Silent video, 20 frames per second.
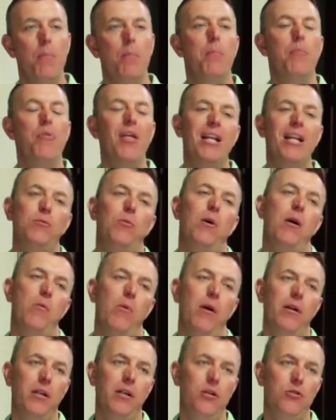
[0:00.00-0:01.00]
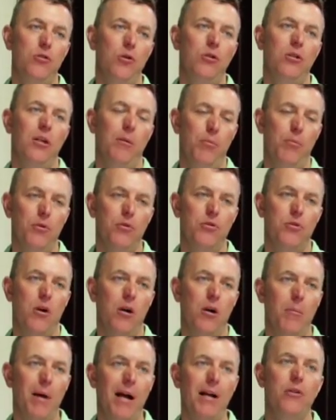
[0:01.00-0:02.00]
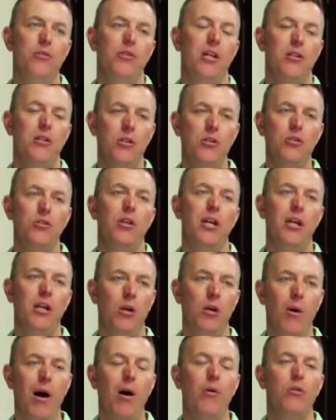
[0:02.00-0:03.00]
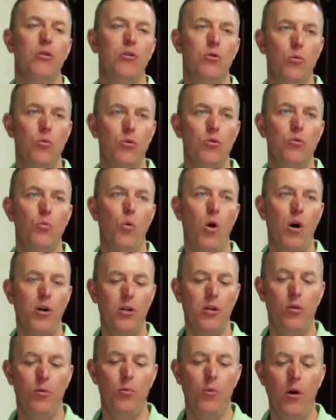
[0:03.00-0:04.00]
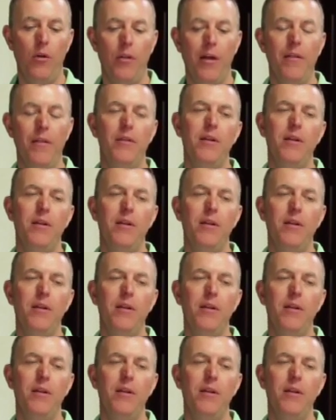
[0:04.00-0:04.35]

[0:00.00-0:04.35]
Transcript: That's why we want to get you hooked up with a strong buyer's agent so they can go out and walk you through all that.